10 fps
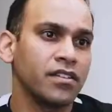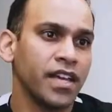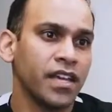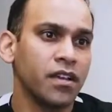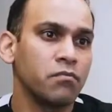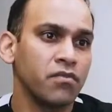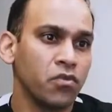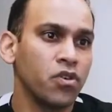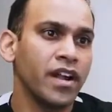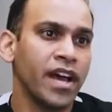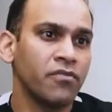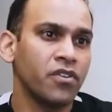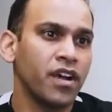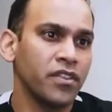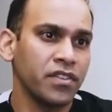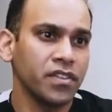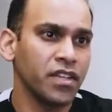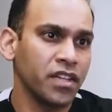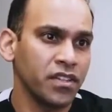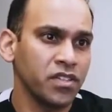taken before and after at this
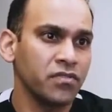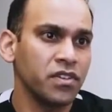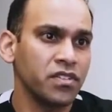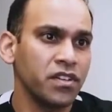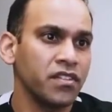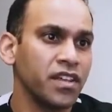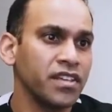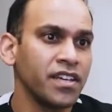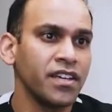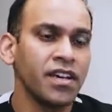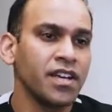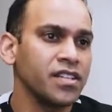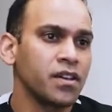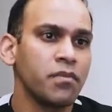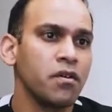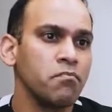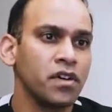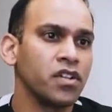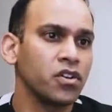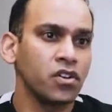clinic that she visited that did some
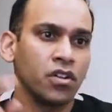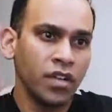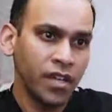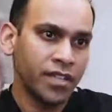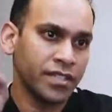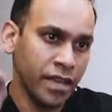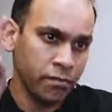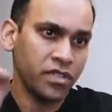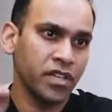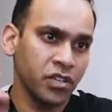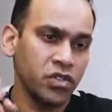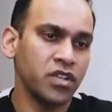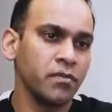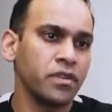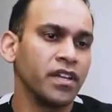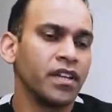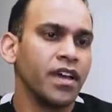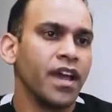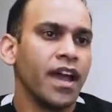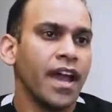umbilical stem cell treatment, okay.
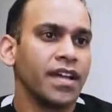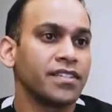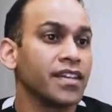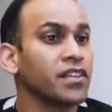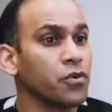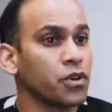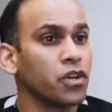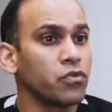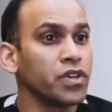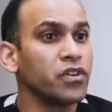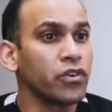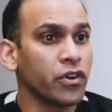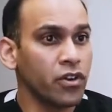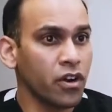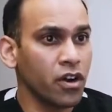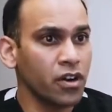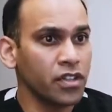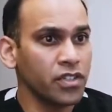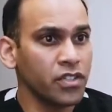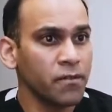and said that they were going to regrow her
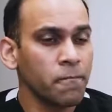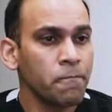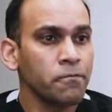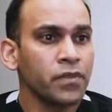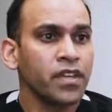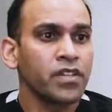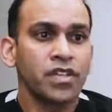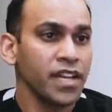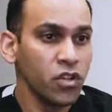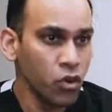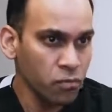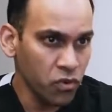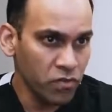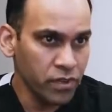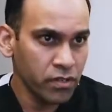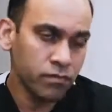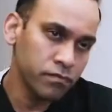cartilage. Okay. She had no improvement.